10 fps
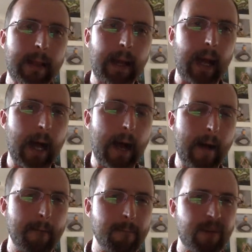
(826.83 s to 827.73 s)

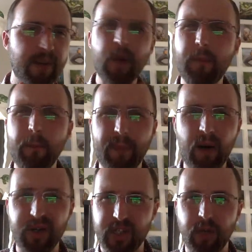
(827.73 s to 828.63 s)

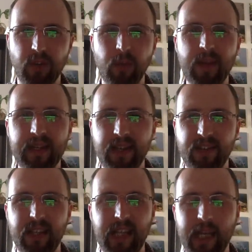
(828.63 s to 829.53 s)
bombard you, because I realize
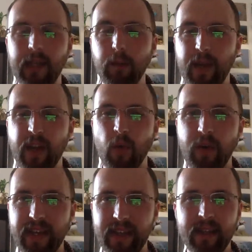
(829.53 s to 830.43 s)
it can get a little bit
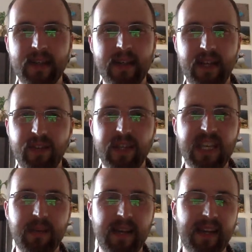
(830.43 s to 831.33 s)
annoying if you
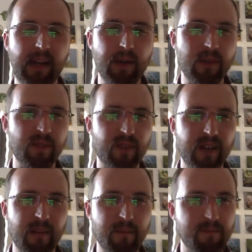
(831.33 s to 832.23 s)
keep getting loads of
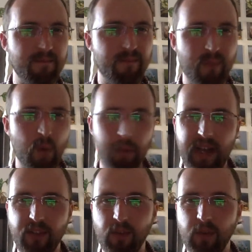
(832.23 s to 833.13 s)
kind of
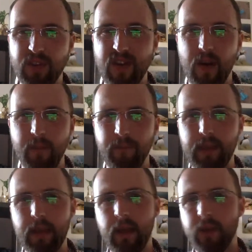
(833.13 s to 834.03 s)
updates all the time.
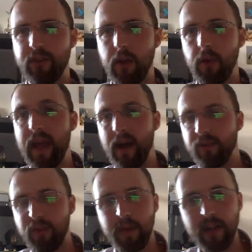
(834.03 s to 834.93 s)
So yeah,
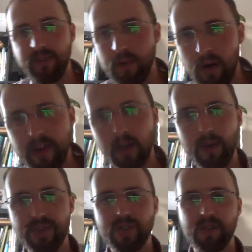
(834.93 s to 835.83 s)
if there are any
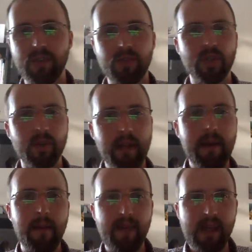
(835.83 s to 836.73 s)
questions, chuck them
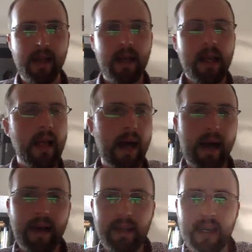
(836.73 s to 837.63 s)
at me
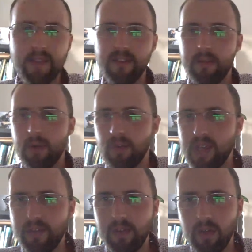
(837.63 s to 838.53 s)
and I'll answer them. I'll just
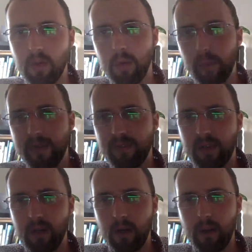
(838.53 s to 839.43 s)
have a look what we've
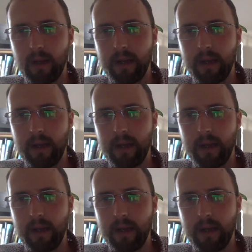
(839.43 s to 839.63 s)
got.